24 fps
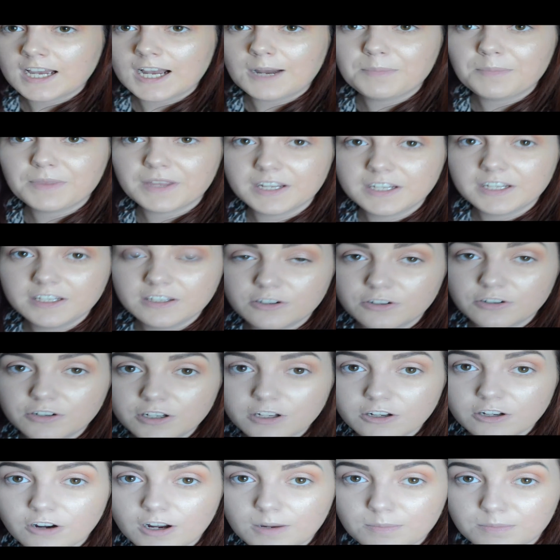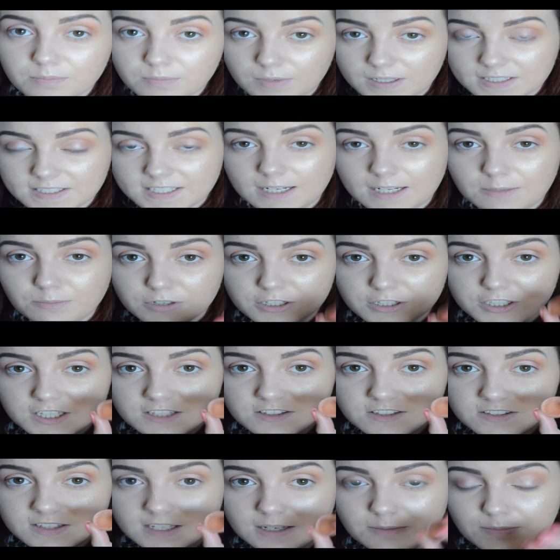I'm then going to grab my same brush
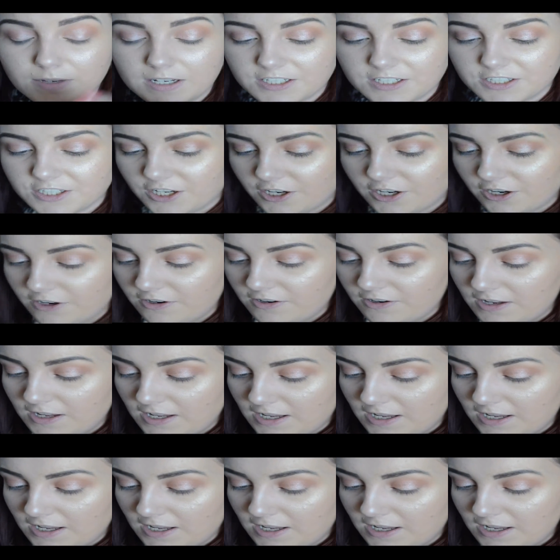and same eyeshadow,